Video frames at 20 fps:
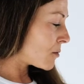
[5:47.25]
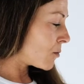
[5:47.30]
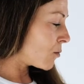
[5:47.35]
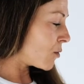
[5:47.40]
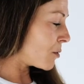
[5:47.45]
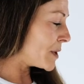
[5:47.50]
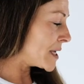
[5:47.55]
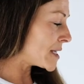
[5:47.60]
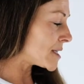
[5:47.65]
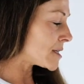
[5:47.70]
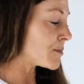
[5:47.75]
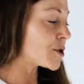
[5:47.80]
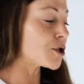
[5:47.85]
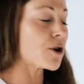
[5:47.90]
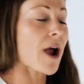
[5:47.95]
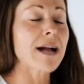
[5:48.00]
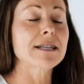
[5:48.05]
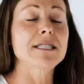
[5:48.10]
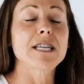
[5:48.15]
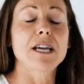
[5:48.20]
We'll be
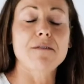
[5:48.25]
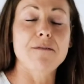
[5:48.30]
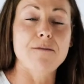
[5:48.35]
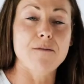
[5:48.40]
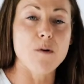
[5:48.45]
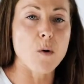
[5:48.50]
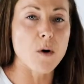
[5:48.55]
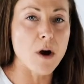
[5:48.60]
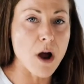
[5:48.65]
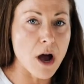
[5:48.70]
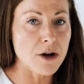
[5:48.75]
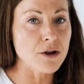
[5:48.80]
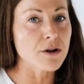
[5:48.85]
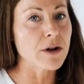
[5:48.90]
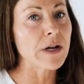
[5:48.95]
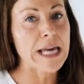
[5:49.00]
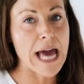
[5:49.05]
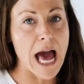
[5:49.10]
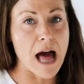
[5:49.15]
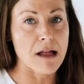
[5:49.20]
subtracting
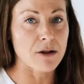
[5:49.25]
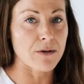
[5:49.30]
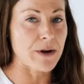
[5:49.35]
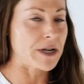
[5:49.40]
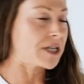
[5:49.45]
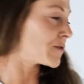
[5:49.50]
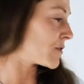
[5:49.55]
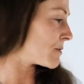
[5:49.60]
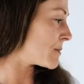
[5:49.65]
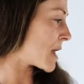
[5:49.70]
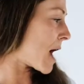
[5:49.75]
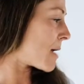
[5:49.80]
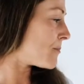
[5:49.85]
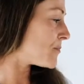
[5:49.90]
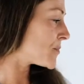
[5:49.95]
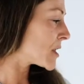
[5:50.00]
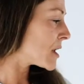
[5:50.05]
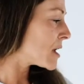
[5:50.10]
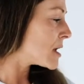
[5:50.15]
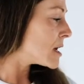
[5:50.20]
400 calories from that.
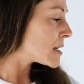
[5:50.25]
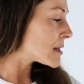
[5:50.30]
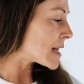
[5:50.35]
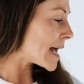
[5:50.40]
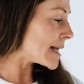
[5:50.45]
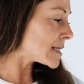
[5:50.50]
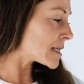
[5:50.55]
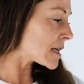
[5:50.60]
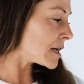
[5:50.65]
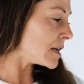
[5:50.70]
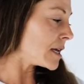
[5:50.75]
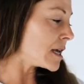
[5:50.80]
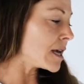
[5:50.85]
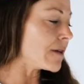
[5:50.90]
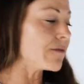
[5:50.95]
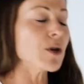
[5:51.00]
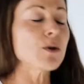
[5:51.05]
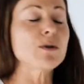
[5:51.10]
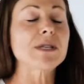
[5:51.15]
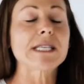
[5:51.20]
That's going to give
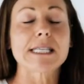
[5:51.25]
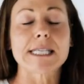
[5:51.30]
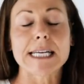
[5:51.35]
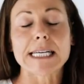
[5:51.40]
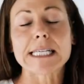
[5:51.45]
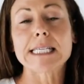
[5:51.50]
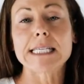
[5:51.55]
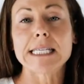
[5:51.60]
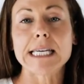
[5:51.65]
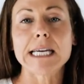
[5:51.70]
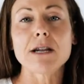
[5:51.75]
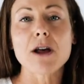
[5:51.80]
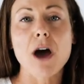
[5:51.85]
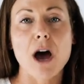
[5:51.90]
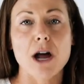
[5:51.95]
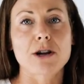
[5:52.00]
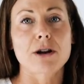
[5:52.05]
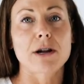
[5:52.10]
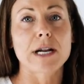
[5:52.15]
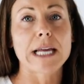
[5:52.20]
you
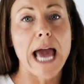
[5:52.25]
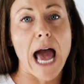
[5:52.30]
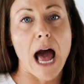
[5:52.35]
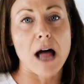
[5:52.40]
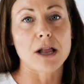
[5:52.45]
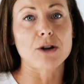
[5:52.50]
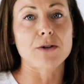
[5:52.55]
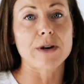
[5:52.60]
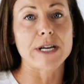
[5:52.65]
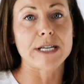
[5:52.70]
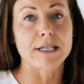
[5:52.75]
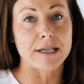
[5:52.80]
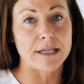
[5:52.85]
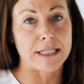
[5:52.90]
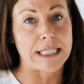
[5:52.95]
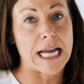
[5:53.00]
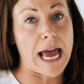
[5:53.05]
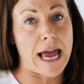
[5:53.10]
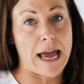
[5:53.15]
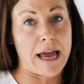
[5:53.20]
1,600 calories a
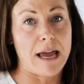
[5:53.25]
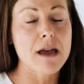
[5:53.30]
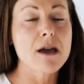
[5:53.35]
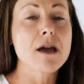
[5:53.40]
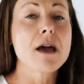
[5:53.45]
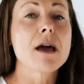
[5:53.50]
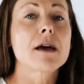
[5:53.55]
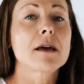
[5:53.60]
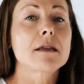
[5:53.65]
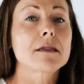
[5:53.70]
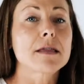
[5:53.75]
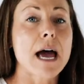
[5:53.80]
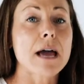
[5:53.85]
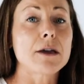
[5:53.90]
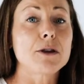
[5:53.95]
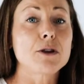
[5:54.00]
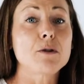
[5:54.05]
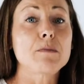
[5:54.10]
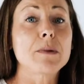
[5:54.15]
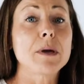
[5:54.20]
day
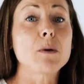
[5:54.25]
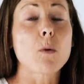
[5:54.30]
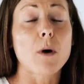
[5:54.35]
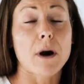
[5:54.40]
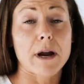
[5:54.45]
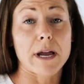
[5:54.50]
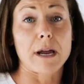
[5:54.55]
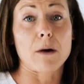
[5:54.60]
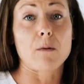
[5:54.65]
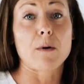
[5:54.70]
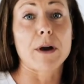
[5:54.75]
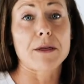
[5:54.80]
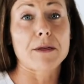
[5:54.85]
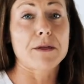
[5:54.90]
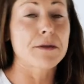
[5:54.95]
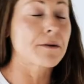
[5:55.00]
that you'll be working with.